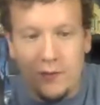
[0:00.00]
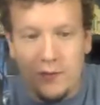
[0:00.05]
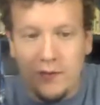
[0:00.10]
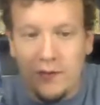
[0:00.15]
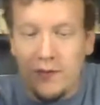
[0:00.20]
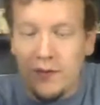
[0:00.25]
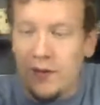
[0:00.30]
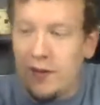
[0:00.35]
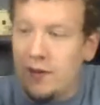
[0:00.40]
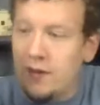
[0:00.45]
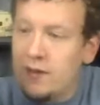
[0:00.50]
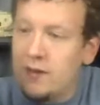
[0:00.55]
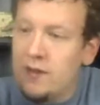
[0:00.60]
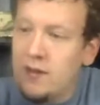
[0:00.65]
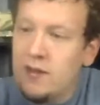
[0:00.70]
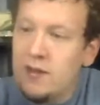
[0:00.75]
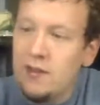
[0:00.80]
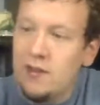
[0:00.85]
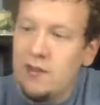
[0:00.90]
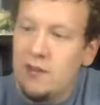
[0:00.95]
It's like
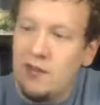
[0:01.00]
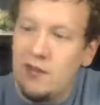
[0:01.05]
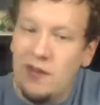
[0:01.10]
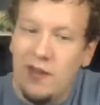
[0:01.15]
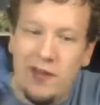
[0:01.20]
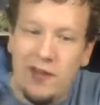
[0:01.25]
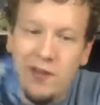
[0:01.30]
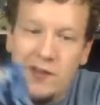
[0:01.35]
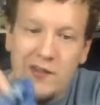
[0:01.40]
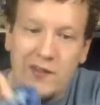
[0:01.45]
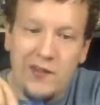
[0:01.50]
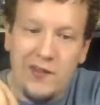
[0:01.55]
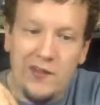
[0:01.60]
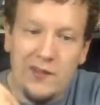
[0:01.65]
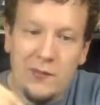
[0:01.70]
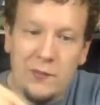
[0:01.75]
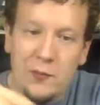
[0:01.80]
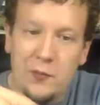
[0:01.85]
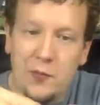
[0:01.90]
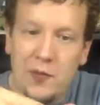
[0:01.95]
her hair is
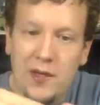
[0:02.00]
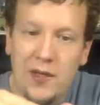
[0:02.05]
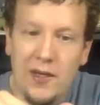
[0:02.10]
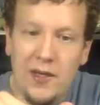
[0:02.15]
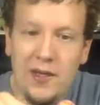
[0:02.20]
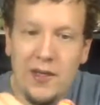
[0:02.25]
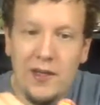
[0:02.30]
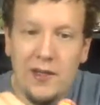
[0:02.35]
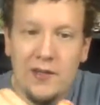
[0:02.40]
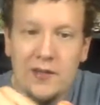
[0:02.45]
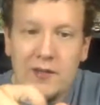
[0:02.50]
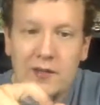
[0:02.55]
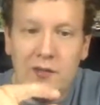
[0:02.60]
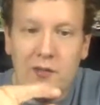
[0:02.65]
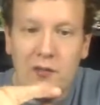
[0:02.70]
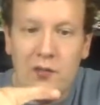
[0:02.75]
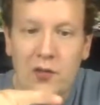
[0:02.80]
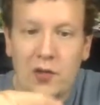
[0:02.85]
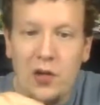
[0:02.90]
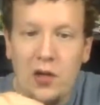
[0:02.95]
way
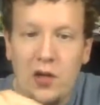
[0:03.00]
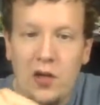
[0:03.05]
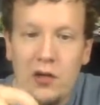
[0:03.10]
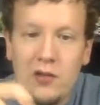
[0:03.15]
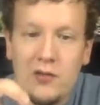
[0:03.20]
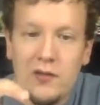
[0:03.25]
too long.